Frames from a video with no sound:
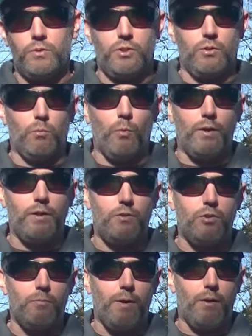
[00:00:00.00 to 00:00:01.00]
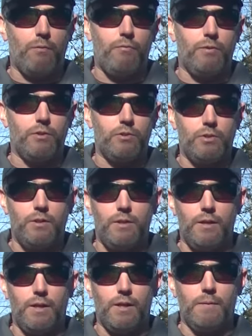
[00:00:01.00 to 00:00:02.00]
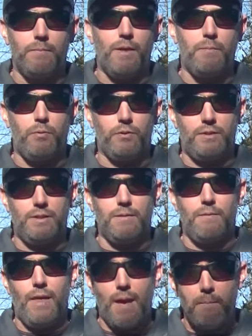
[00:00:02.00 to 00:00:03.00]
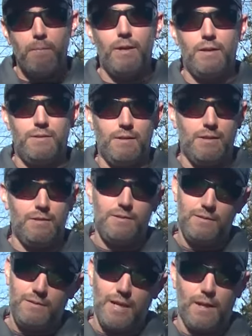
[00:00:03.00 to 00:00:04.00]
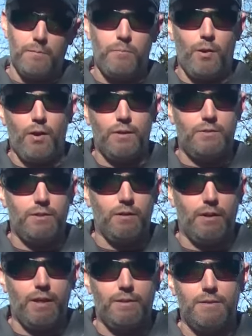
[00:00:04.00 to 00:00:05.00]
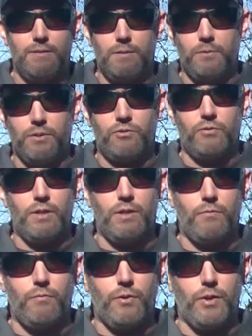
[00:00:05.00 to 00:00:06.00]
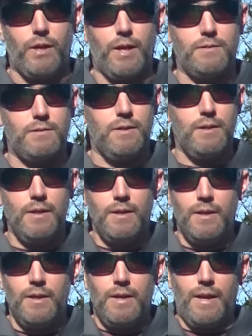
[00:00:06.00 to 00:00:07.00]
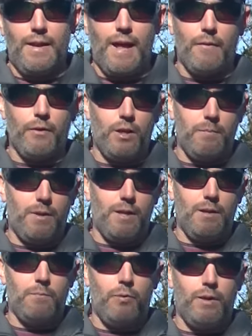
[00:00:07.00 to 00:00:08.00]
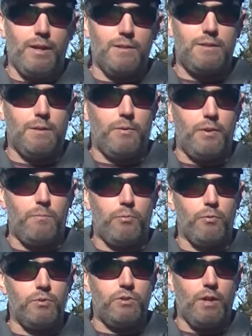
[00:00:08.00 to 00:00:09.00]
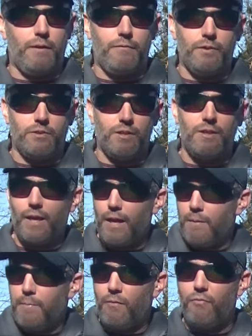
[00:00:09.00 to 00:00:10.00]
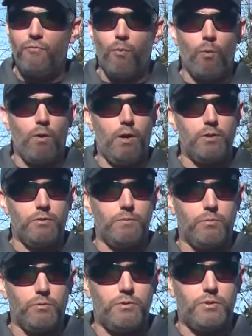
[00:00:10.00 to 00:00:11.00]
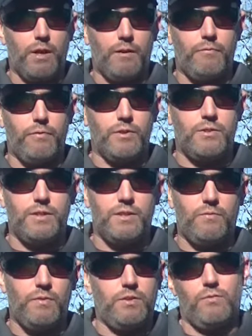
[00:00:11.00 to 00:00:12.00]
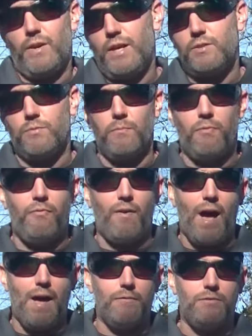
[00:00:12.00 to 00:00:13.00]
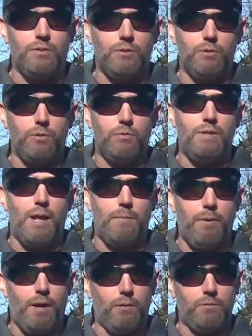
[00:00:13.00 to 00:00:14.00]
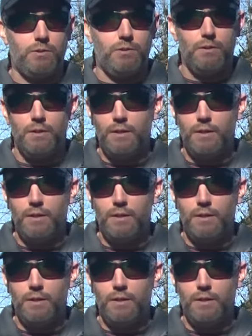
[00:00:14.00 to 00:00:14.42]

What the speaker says: which are 1 to 2 pound fish. They put them into these 10 ponds here. I got this up on the screen here for you guys. And now they're going to begin putting in some of the broodstock fish. I think they got about 400 broodstock fish. These fish range from 5 to 10 pounds.